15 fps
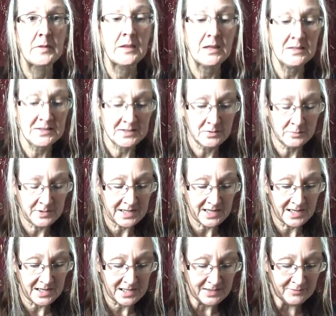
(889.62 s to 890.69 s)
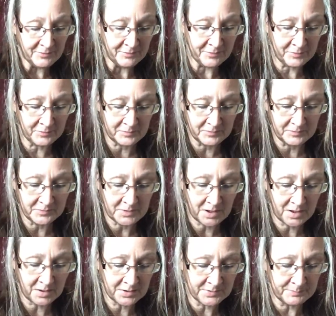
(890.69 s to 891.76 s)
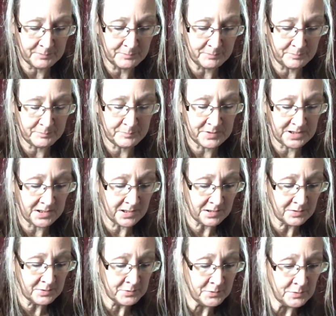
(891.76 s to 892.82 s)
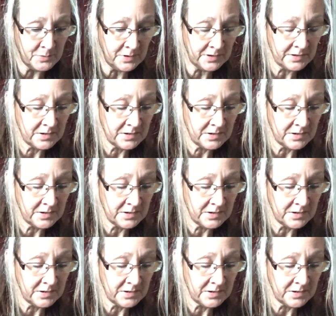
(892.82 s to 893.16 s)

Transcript: And so we have a card below,